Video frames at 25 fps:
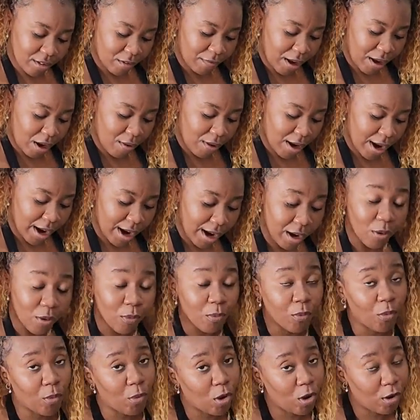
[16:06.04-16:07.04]
of our
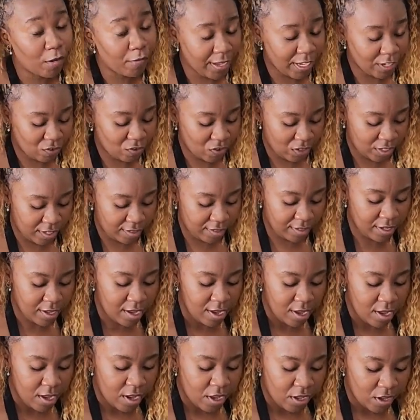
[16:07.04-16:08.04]
raw veggies.
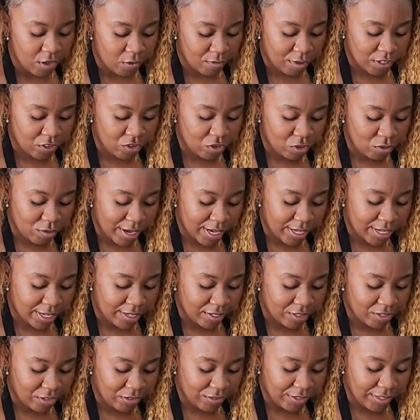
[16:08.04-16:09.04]
What you want to
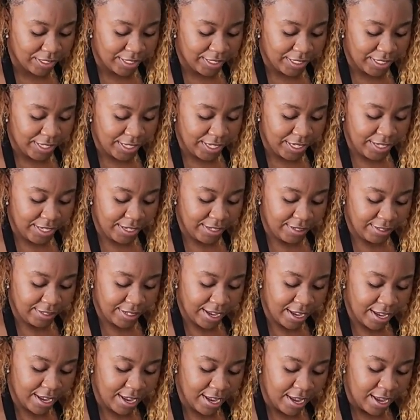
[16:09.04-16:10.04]
do is
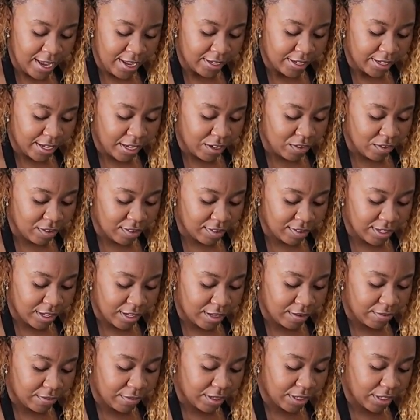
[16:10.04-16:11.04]
get
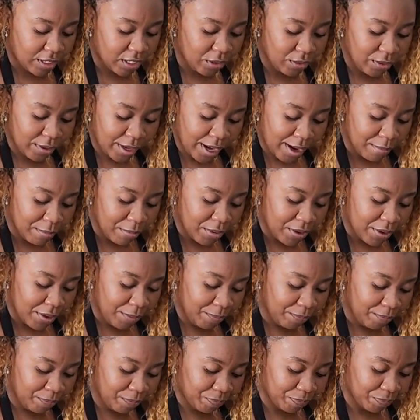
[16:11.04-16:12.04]
yourself a cucumber.
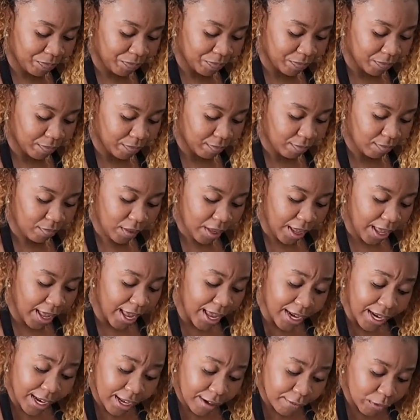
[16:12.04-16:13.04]

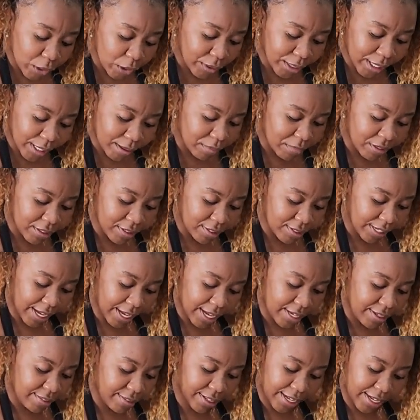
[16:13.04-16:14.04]
I love cucumbers,
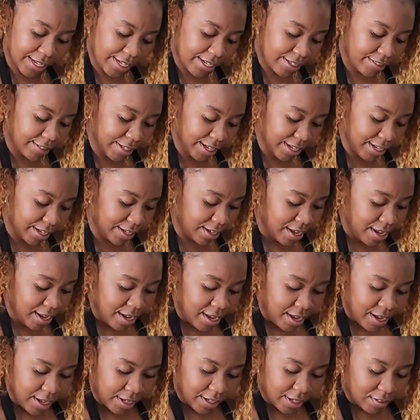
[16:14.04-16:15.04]
guys. Like I said,
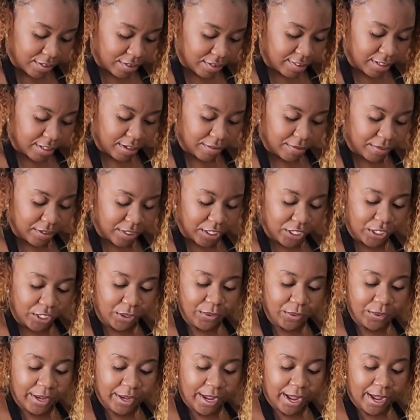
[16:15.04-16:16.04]
get yourself a
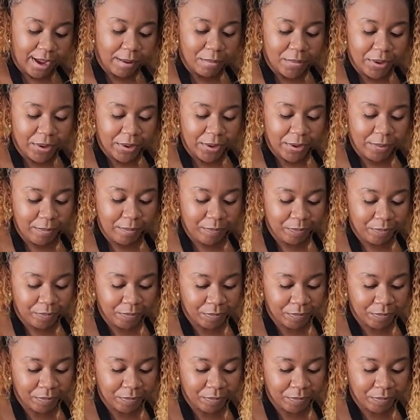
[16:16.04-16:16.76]
cucumber.